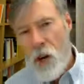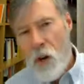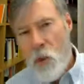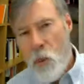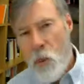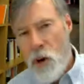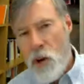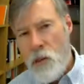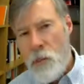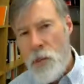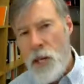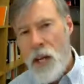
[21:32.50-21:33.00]

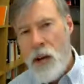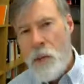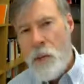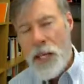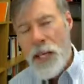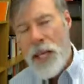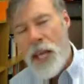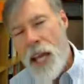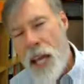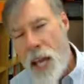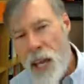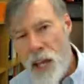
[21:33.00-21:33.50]
where you become
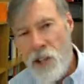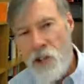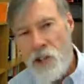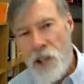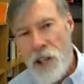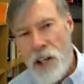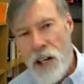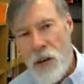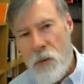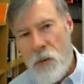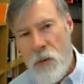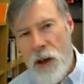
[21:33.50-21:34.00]
engaged
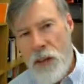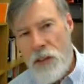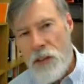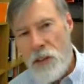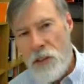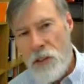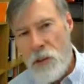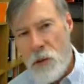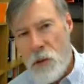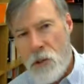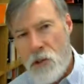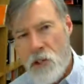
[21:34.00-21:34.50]
in it rather
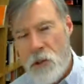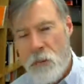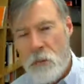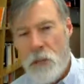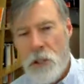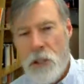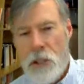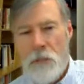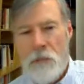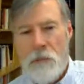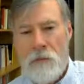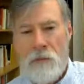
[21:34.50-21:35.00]
than do it
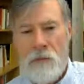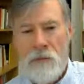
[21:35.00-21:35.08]
simply